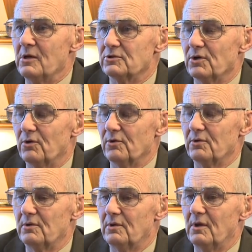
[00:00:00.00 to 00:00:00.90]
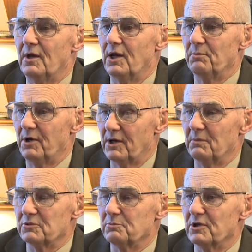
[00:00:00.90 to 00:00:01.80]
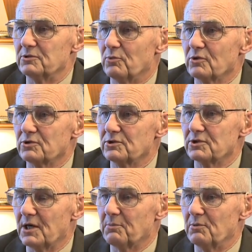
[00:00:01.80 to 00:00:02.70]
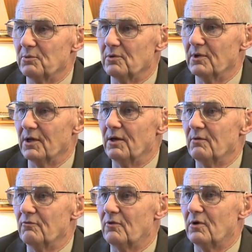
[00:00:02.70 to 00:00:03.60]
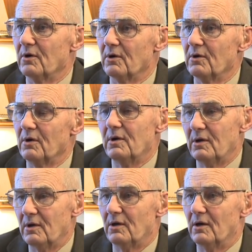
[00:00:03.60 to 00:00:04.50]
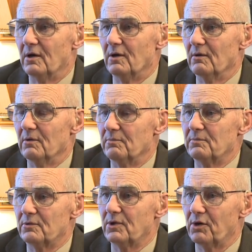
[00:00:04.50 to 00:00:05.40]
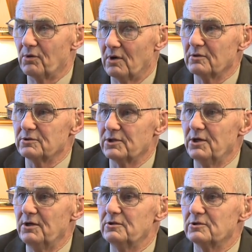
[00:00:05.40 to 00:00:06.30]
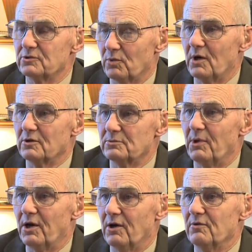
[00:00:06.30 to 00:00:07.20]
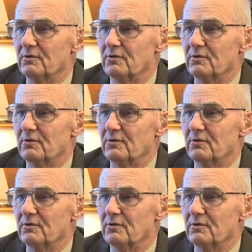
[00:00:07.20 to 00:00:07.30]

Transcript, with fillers: so it becomes much more susceptible and for uh, take all disease as well as many other